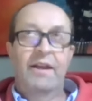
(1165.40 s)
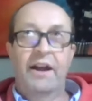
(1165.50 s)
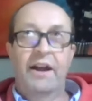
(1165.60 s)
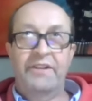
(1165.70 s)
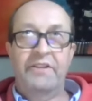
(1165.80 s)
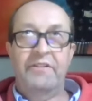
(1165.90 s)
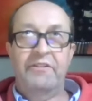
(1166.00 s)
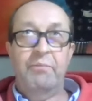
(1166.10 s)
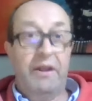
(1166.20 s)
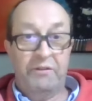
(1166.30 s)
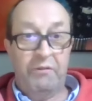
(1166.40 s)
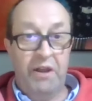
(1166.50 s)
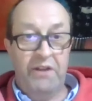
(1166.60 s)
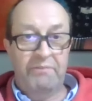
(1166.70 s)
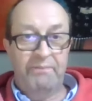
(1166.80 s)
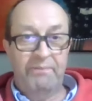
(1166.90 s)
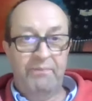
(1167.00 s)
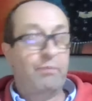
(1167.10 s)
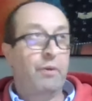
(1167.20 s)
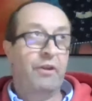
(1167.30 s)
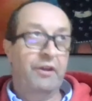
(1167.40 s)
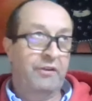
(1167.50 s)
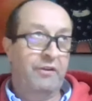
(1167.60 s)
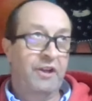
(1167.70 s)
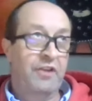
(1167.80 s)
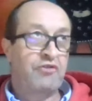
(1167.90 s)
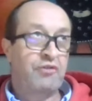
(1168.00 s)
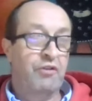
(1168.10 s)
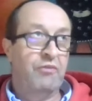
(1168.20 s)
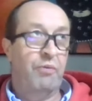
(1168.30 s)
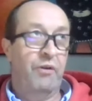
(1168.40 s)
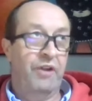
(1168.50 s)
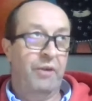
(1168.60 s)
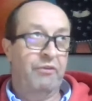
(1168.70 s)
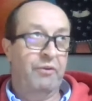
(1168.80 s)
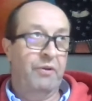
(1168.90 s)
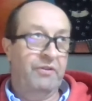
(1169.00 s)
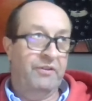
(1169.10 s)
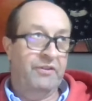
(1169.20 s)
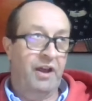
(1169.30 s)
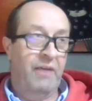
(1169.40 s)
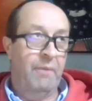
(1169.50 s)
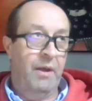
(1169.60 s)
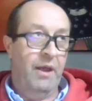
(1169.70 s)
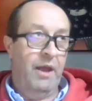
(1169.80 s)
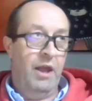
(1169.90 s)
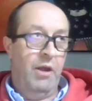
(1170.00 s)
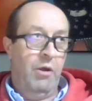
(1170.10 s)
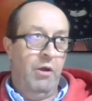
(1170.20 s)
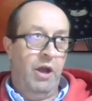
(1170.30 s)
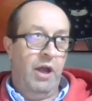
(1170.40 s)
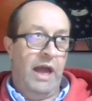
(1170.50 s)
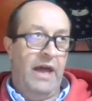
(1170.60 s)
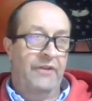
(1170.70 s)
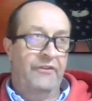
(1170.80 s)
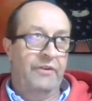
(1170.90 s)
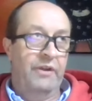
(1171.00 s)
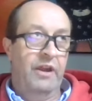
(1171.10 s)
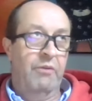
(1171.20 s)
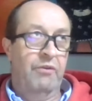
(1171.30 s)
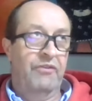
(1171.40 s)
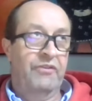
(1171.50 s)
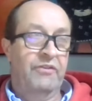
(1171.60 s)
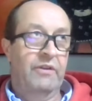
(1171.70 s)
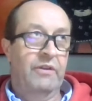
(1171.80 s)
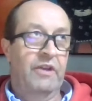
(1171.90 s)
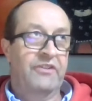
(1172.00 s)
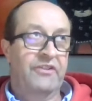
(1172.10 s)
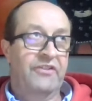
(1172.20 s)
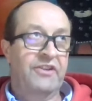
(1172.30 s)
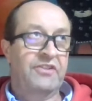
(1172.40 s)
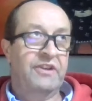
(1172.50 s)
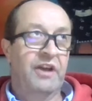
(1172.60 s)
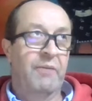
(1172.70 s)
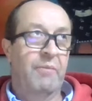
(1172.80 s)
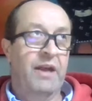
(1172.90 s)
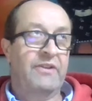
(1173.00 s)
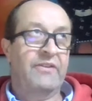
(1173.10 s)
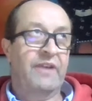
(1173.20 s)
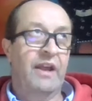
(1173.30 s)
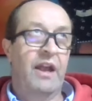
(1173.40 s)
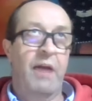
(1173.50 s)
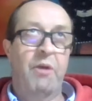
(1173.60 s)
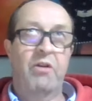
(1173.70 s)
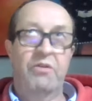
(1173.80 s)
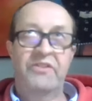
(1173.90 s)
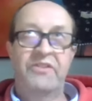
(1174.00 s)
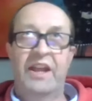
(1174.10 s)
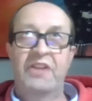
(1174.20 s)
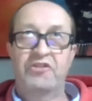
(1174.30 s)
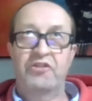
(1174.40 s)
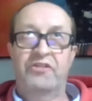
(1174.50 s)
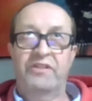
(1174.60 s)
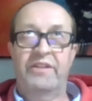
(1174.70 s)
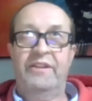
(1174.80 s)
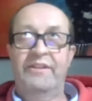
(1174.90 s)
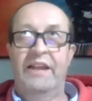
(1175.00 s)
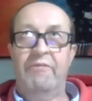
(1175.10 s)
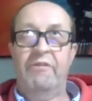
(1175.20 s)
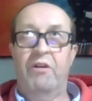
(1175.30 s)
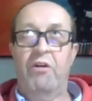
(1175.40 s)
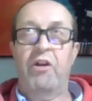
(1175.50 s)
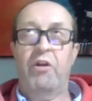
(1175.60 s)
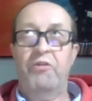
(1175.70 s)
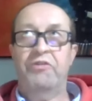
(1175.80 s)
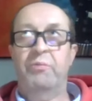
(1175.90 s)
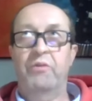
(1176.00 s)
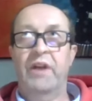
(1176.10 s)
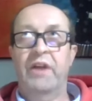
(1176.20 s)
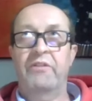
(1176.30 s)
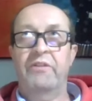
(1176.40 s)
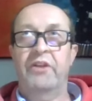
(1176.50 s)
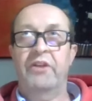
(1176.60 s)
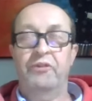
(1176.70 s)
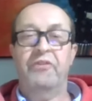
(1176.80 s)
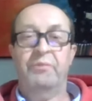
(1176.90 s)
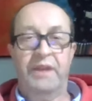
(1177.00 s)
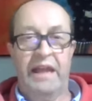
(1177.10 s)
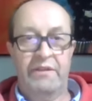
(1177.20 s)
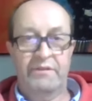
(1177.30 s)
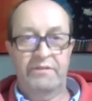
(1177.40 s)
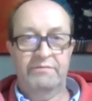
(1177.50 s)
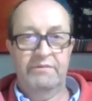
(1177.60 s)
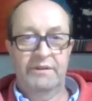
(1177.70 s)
I didn't make the grade, but I thoroughly enjoyed what I was doing at the time. And it was a decision I made to say, am I going to stay just at this level, or am I going to move out and do something else?